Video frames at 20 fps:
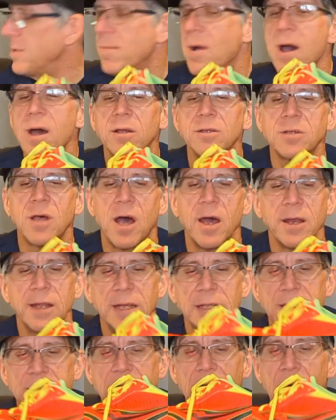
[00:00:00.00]
miles on
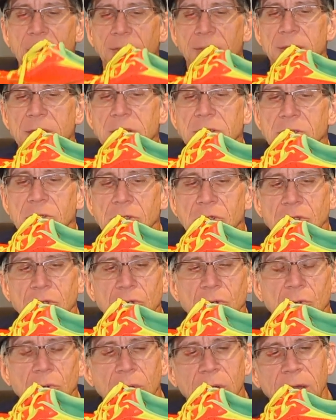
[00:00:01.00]
is not this
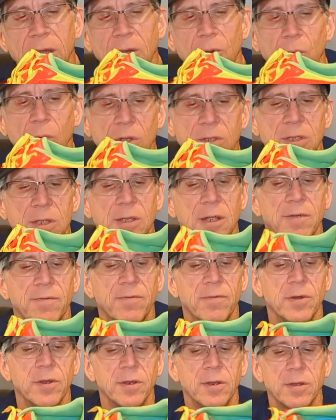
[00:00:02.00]
shoe. It was a
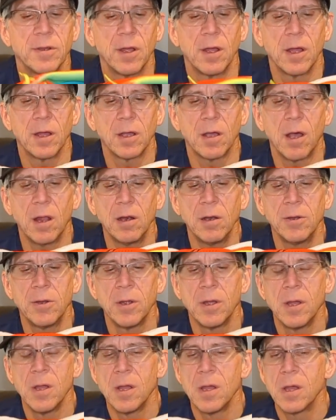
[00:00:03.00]
different color.
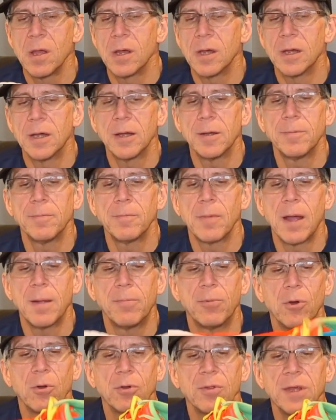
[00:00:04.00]
I
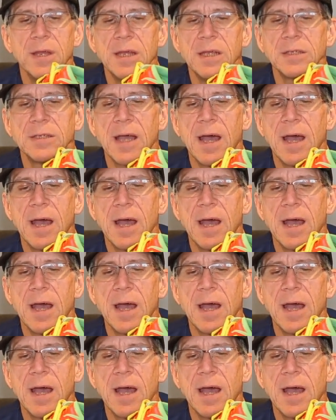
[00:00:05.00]
broke these